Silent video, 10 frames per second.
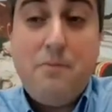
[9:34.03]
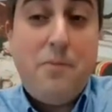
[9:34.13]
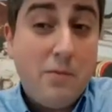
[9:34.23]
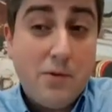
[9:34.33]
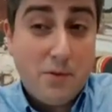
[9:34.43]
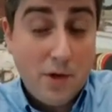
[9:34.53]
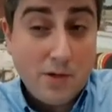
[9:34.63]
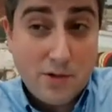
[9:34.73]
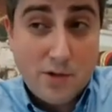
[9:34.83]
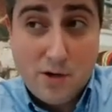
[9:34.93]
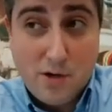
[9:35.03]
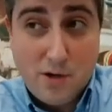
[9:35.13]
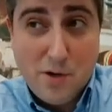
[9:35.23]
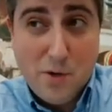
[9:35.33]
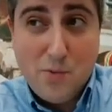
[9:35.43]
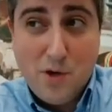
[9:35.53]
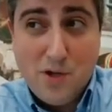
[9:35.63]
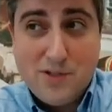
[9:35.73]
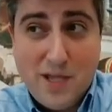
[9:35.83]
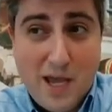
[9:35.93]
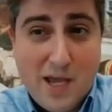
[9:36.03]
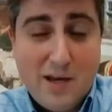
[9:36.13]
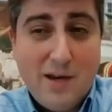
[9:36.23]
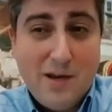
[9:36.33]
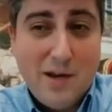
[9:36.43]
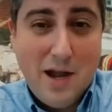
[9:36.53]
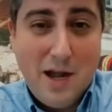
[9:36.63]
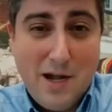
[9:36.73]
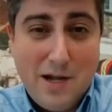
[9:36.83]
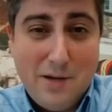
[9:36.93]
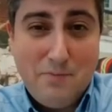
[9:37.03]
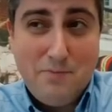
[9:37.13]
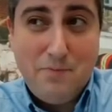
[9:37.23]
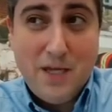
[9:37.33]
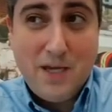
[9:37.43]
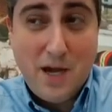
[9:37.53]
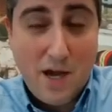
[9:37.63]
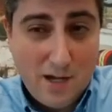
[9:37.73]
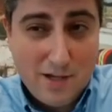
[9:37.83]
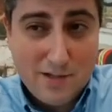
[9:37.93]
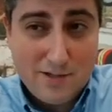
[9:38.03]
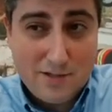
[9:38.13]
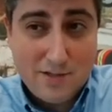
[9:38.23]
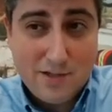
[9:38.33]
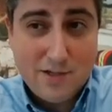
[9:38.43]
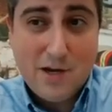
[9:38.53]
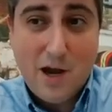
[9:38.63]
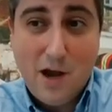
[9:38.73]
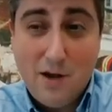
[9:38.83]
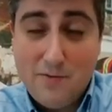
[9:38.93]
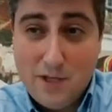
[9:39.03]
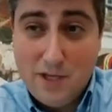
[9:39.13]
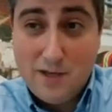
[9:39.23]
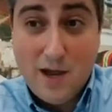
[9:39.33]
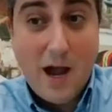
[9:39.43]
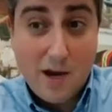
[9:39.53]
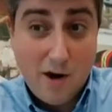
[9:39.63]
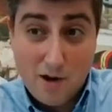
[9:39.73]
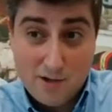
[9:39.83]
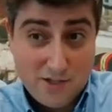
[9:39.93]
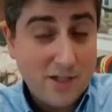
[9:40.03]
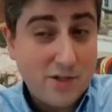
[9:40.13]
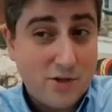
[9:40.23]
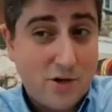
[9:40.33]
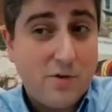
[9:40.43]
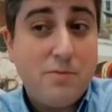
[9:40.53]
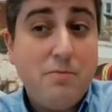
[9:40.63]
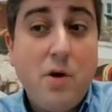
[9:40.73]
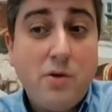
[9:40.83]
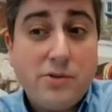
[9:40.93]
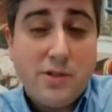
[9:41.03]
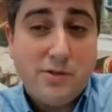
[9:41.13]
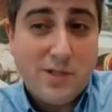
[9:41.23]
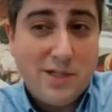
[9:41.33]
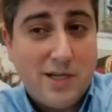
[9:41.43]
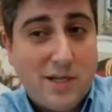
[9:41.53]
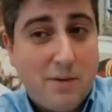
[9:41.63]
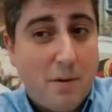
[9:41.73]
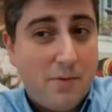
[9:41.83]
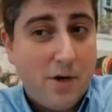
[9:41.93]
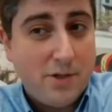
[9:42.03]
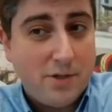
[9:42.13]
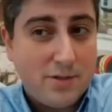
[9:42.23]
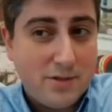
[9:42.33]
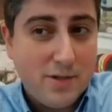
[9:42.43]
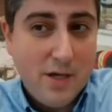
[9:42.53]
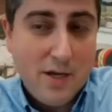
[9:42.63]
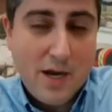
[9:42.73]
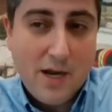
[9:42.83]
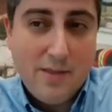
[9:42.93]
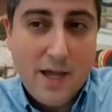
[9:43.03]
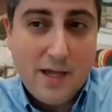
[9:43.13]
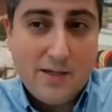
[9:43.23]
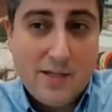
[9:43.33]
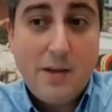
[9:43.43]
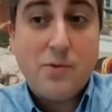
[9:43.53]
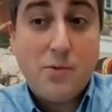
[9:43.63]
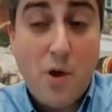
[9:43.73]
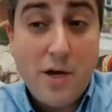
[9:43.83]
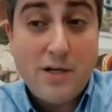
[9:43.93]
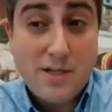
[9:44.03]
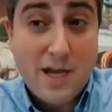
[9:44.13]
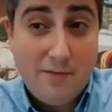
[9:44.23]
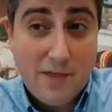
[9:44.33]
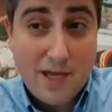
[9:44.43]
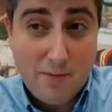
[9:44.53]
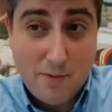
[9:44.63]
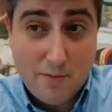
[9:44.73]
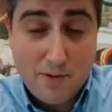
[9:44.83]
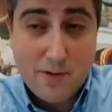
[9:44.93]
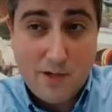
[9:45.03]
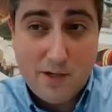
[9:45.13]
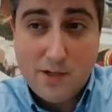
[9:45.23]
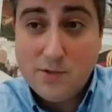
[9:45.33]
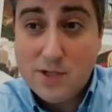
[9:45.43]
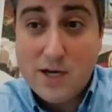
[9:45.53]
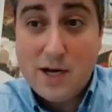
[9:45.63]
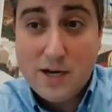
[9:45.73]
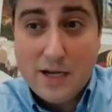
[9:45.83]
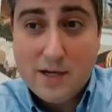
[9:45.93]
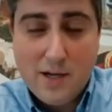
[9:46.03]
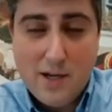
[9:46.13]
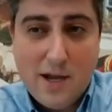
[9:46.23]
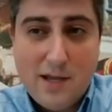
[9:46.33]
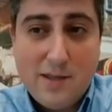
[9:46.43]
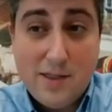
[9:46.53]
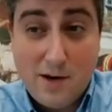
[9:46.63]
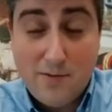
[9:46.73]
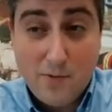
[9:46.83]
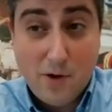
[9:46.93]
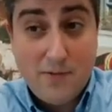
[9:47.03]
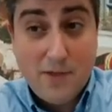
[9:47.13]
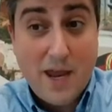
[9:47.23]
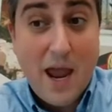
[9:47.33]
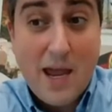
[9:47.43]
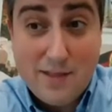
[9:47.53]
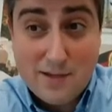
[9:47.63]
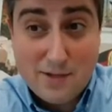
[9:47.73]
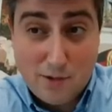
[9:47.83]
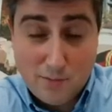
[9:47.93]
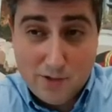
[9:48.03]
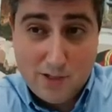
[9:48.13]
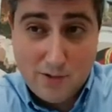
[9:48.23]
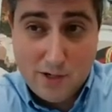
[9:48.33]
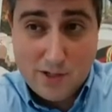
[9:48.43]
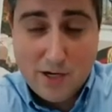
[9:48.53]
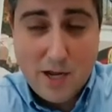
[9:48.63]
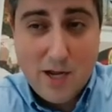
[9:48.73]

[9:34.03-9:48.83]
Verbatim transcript: but what we also heard was that uh, because of the IR signature, it was mostly used in daytime operations, and that teams wanted to have that capability to use it at night, and that therefore, if they had this thermal integration,